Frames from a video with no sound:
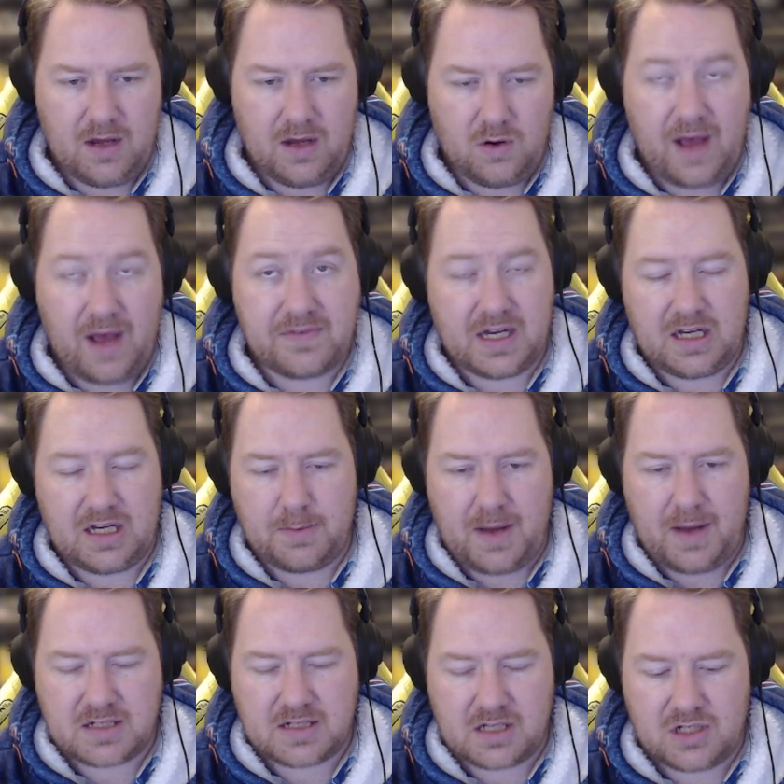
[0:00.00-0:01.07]
or have done in the
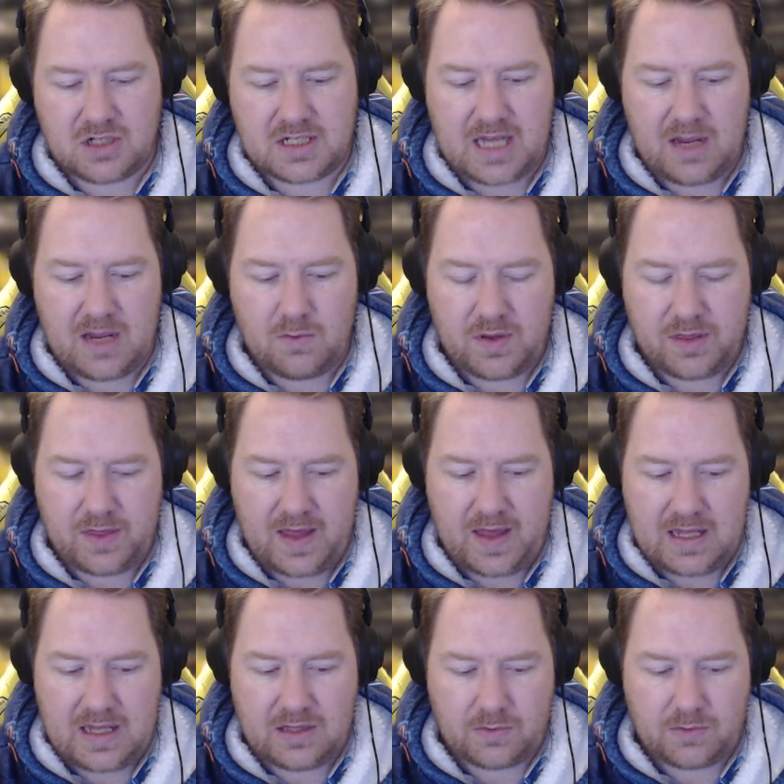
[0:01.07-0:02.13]
past, I should say, with their
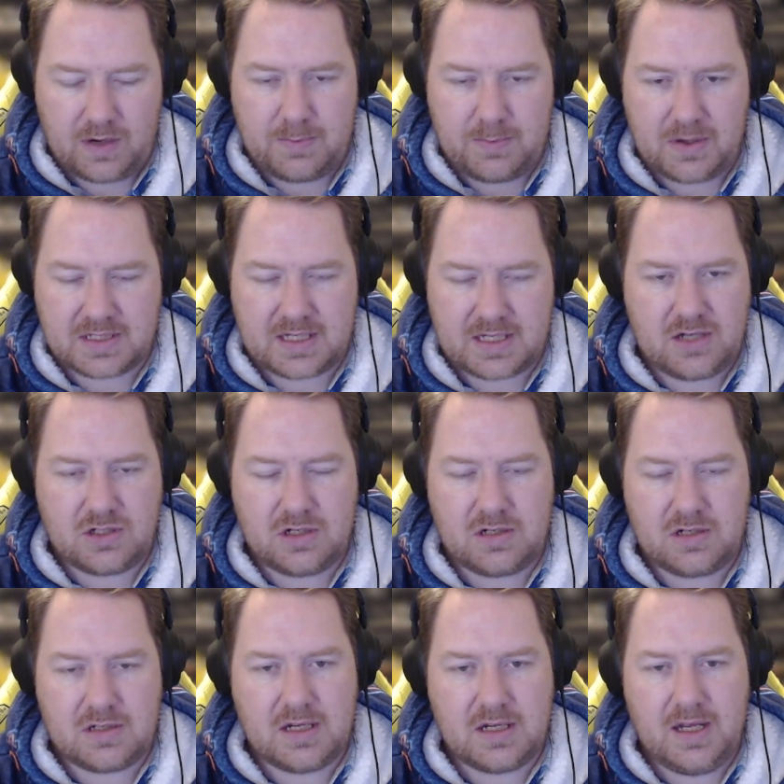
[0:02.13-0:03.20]
E3
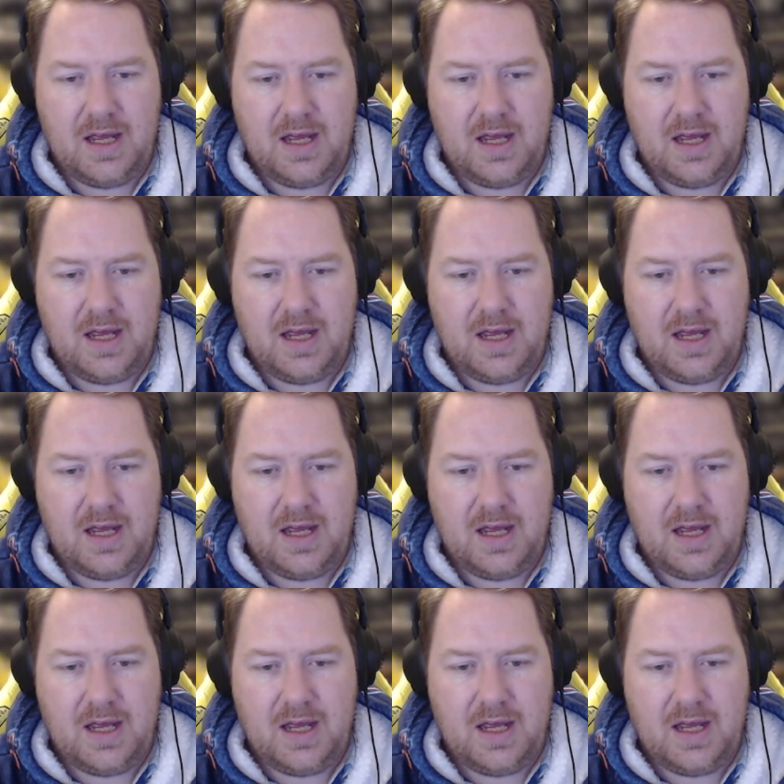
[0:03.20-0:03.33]
presentations.